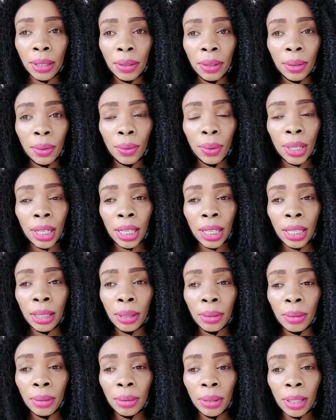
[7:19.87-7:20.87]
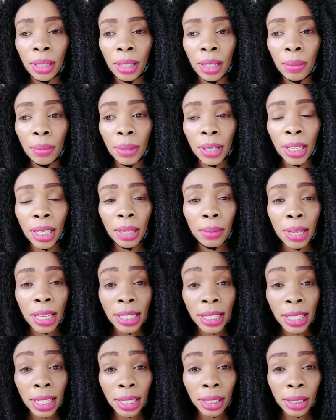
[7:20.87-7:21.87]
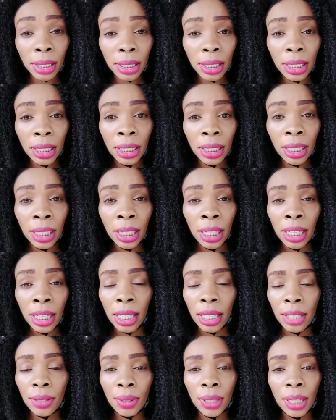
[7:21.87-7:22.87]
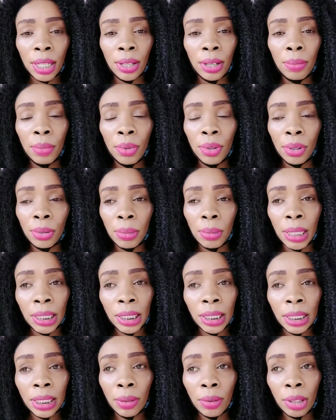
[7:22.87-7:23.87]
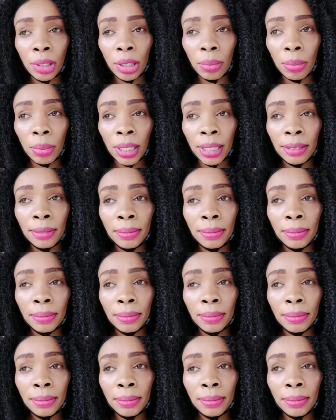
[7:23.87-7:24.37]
When I settled, that's when I brought my sister with me,